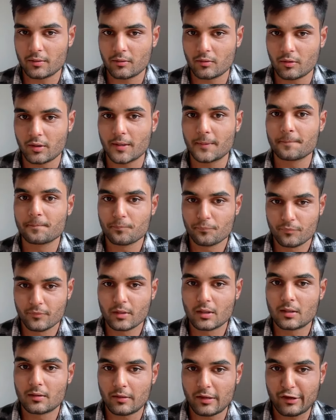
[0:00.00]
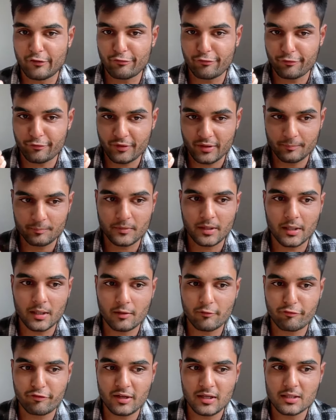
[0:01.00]
Okay, if
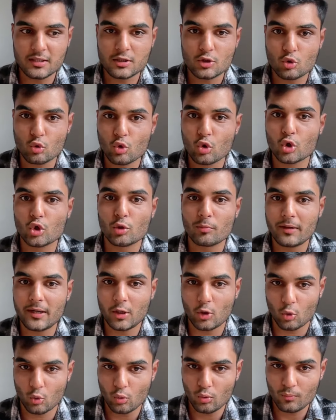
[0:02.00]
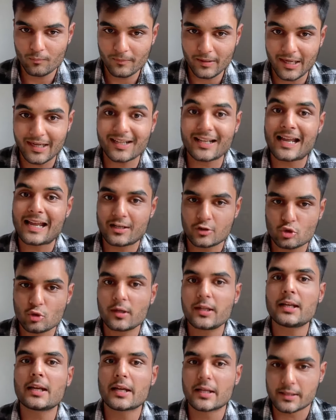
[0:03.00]
something feels too good to be true, it
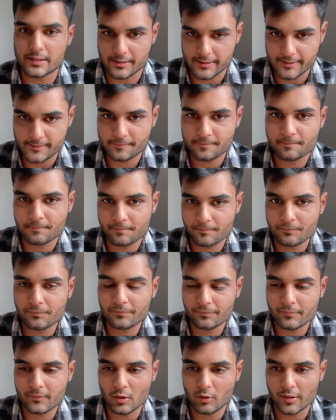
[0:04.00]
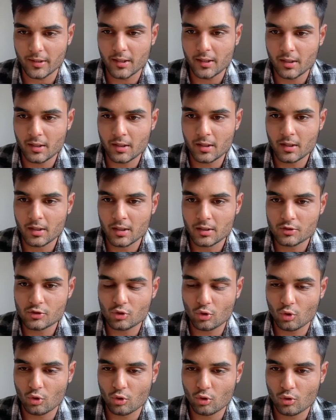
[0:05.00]
actually is. Okay,
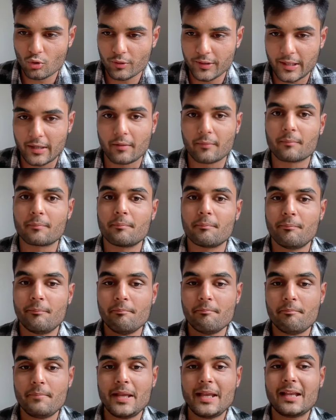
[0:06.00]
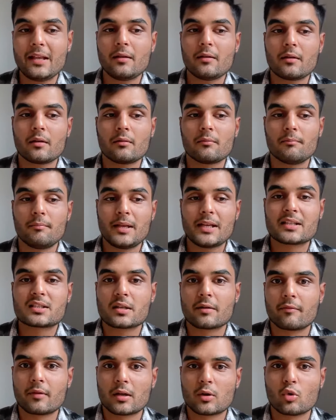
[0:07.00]
so yeah, being
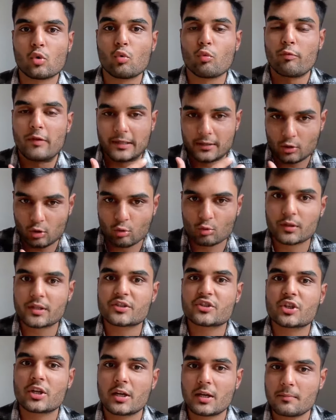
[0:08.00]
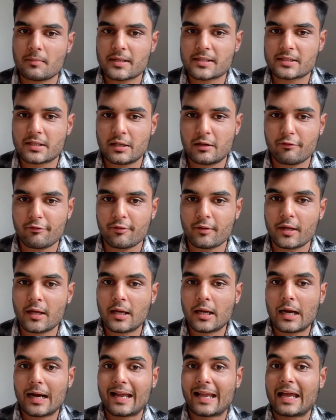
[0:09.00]
someone who went through this journey myself,
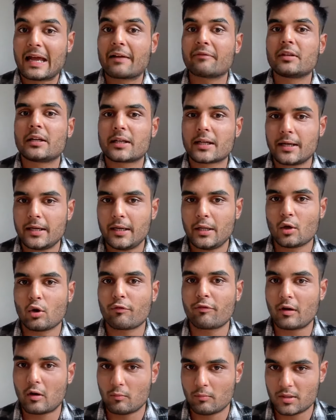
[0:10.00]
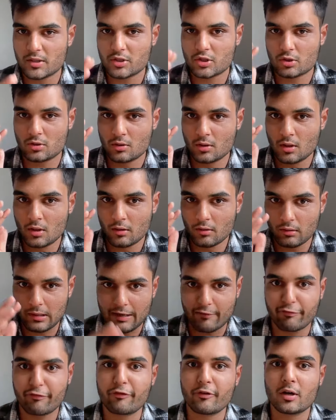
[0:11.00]
I have that idea of how much
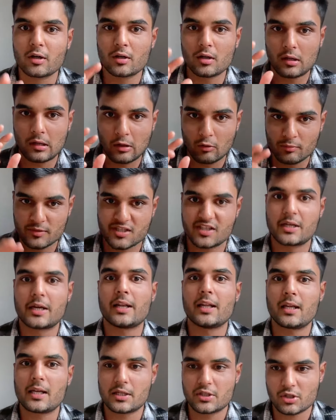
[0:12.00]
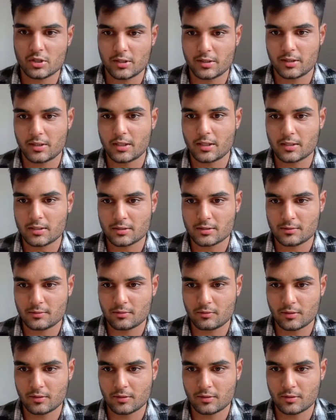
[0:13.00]
effort, how much dedication it takes.